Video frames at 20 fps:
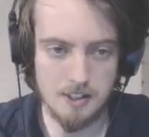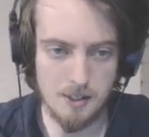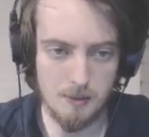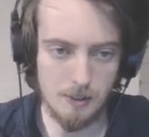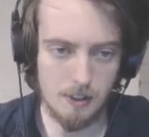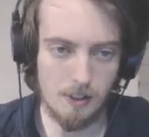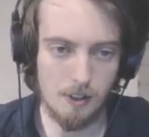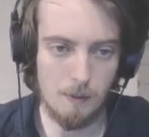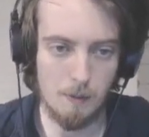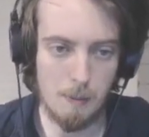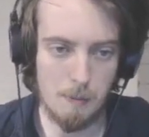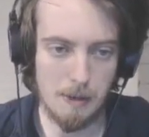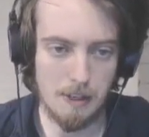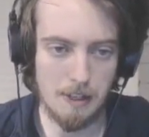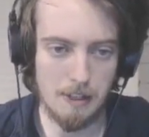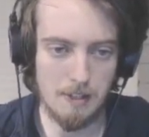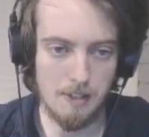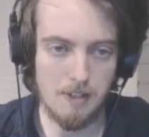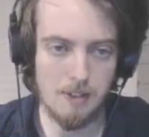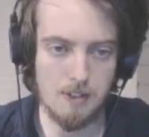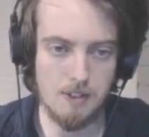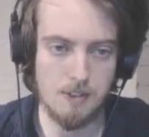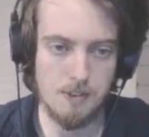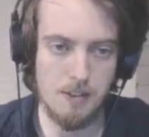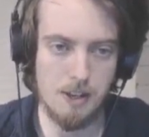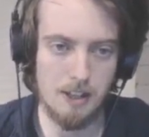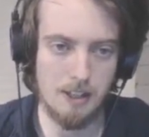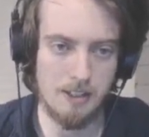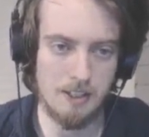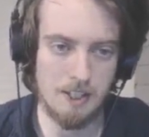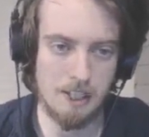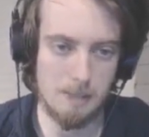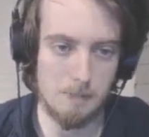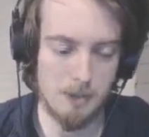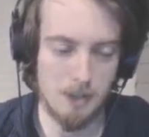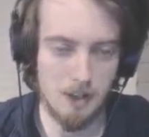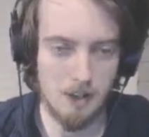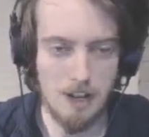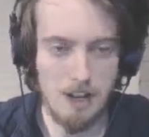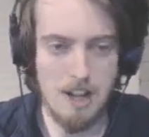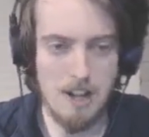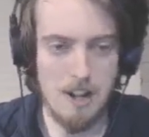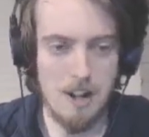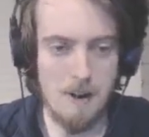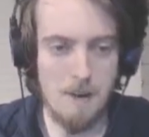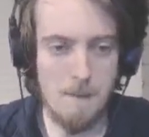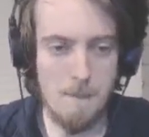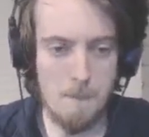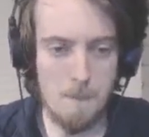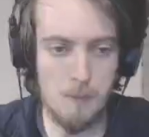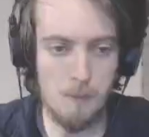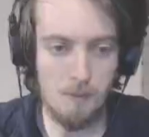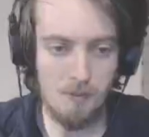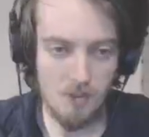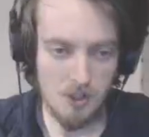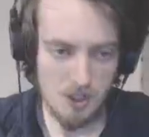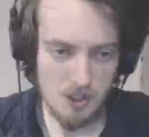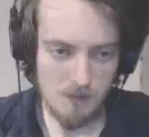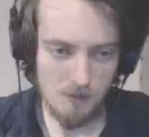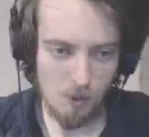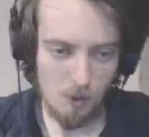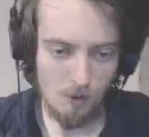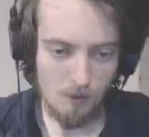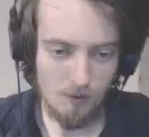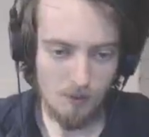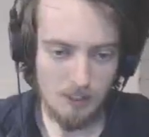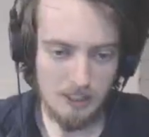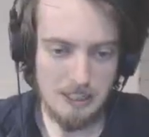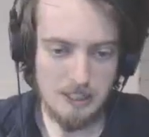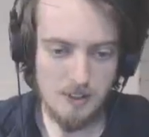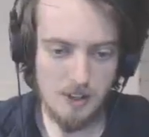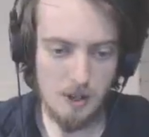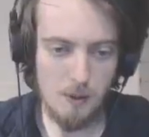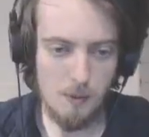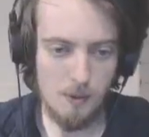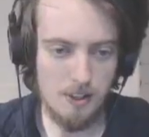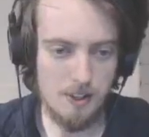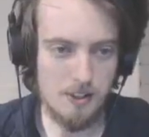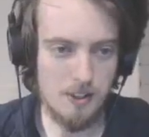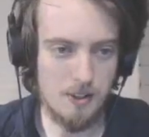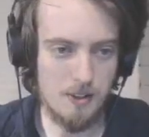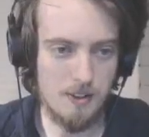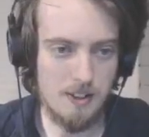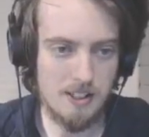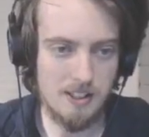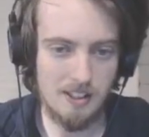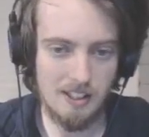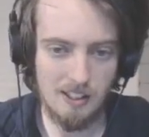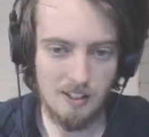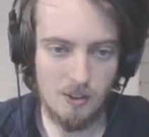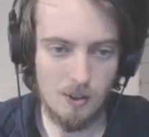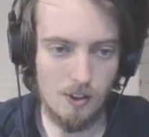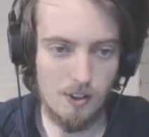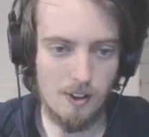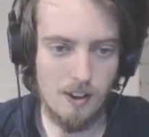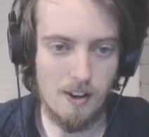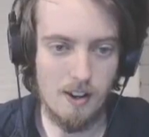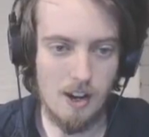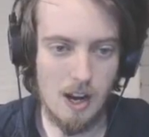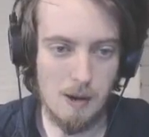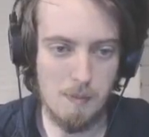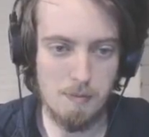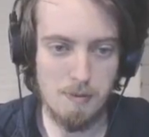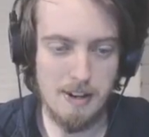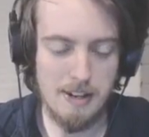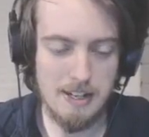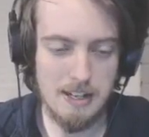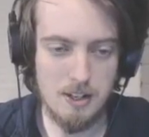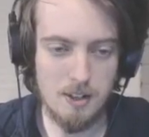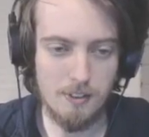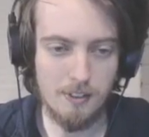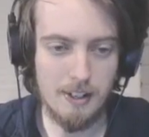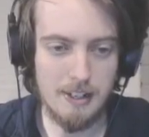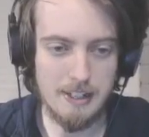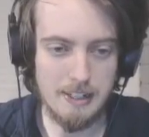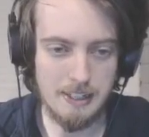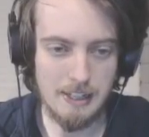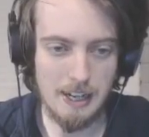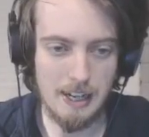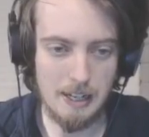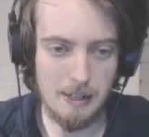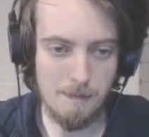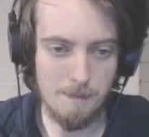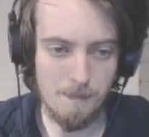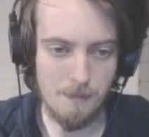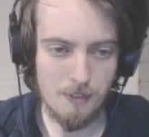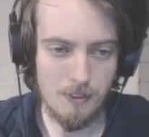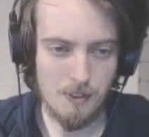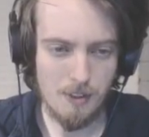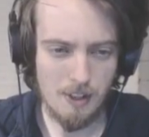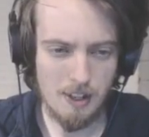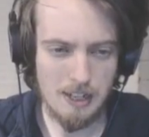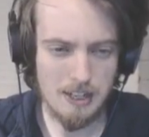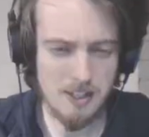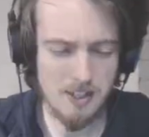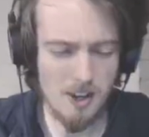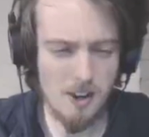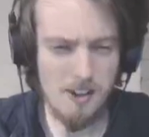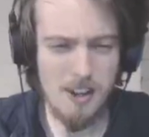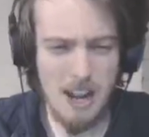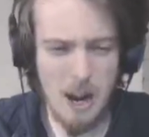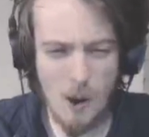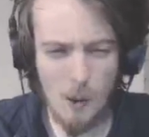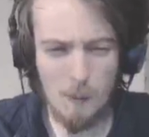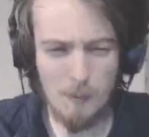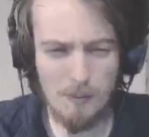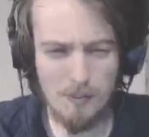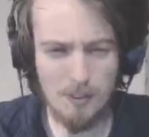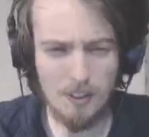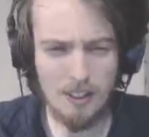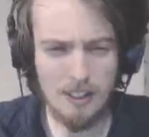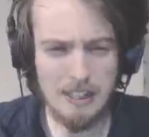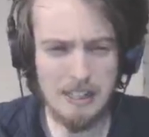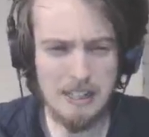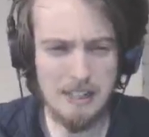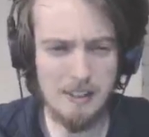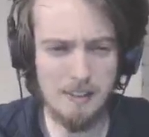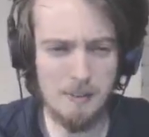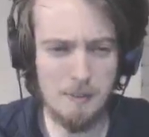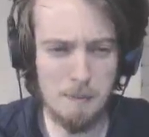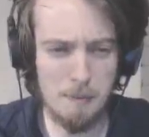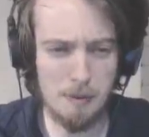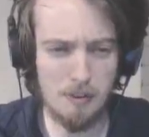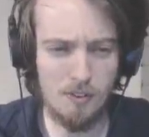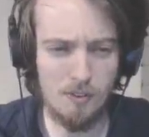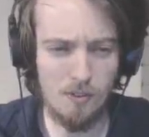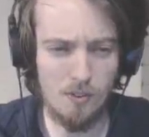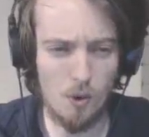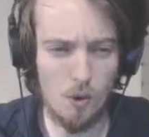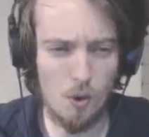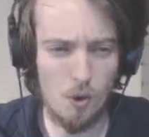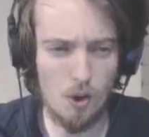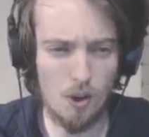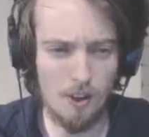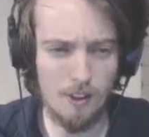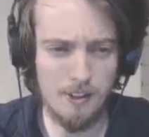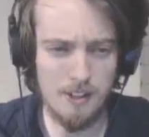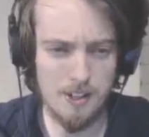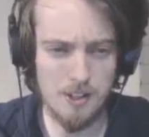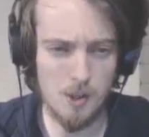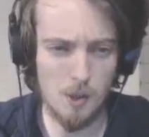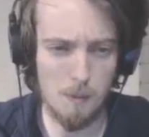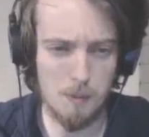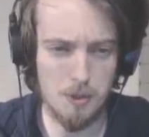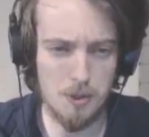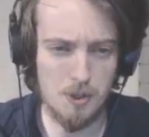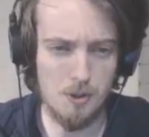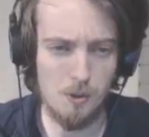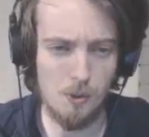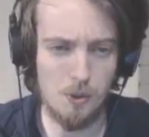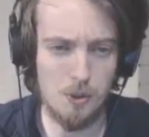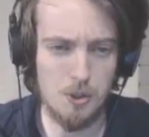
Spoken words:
so we know that we're playing a Dungeons & Dragons game. So, first of all, the thing you don't want to do is click on I'm ready, create game. It's unhelpfully before this optional